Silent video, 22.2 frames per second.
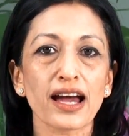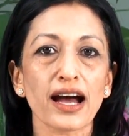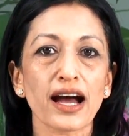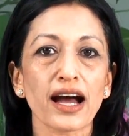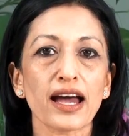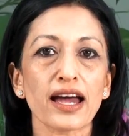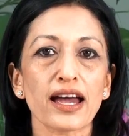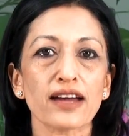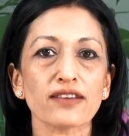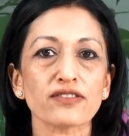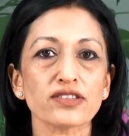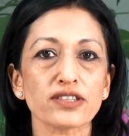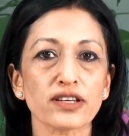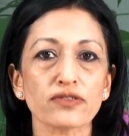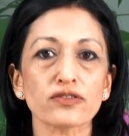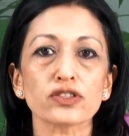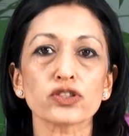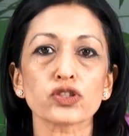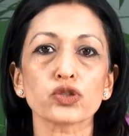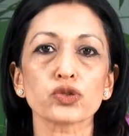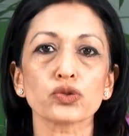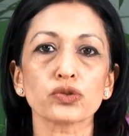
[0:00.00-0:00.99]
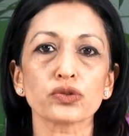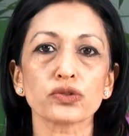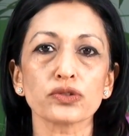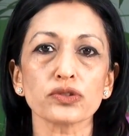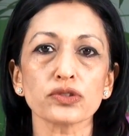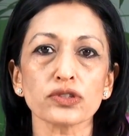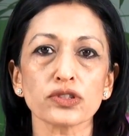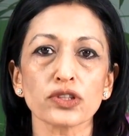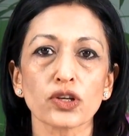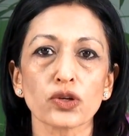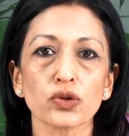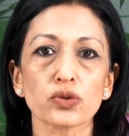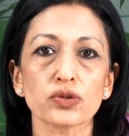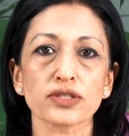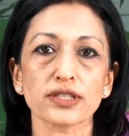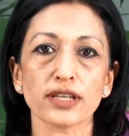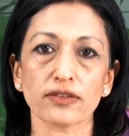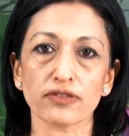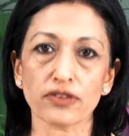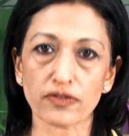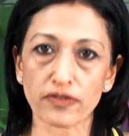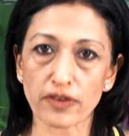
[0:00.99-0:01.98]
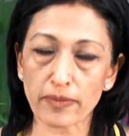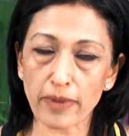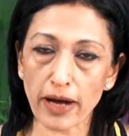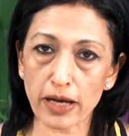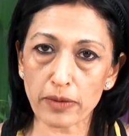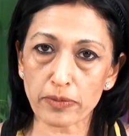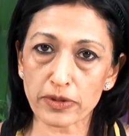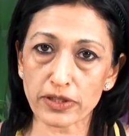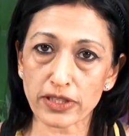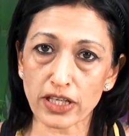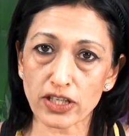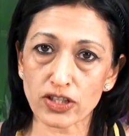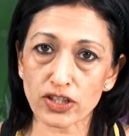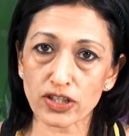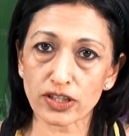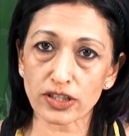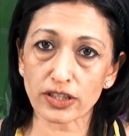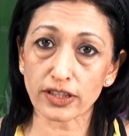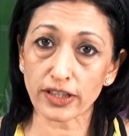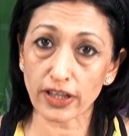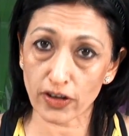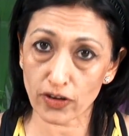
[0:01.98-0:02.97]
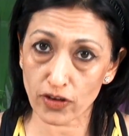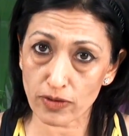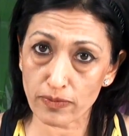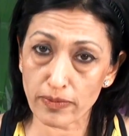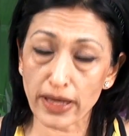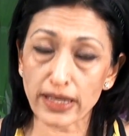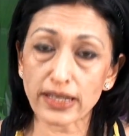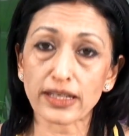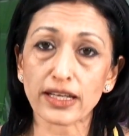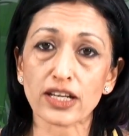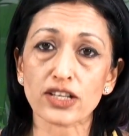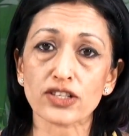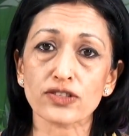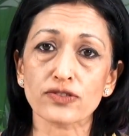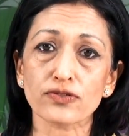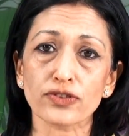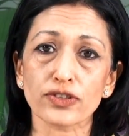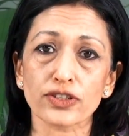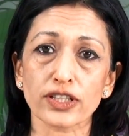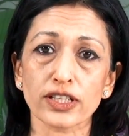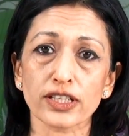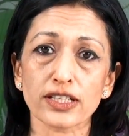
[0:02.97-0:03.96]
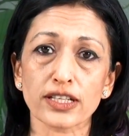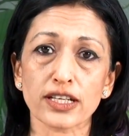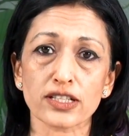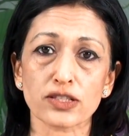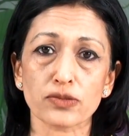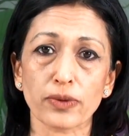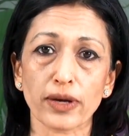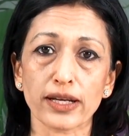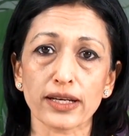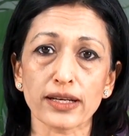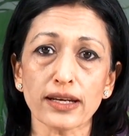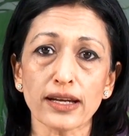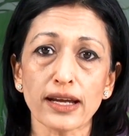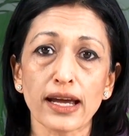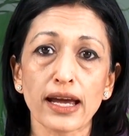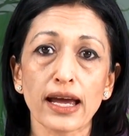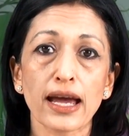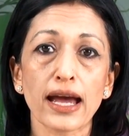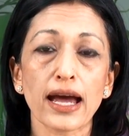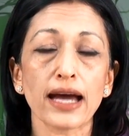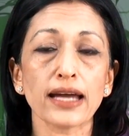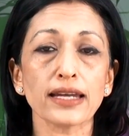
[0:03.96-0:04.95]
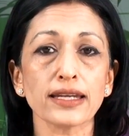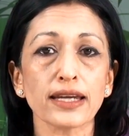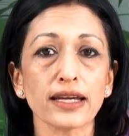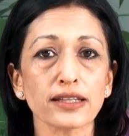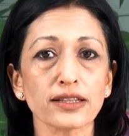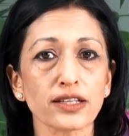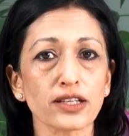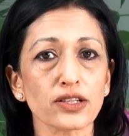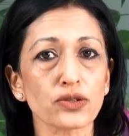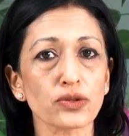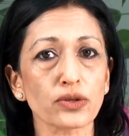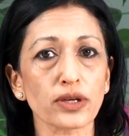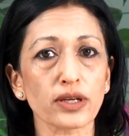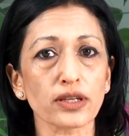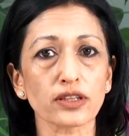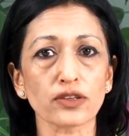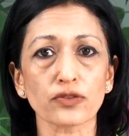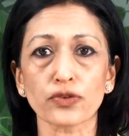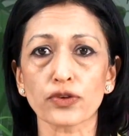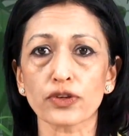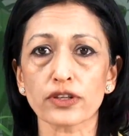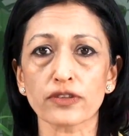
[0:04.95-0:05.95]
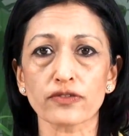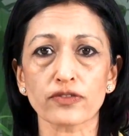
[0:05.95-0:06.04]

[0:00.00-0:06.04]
I have several students who suffer from hypertension, they're on medication for it as well, and yet they're doing the full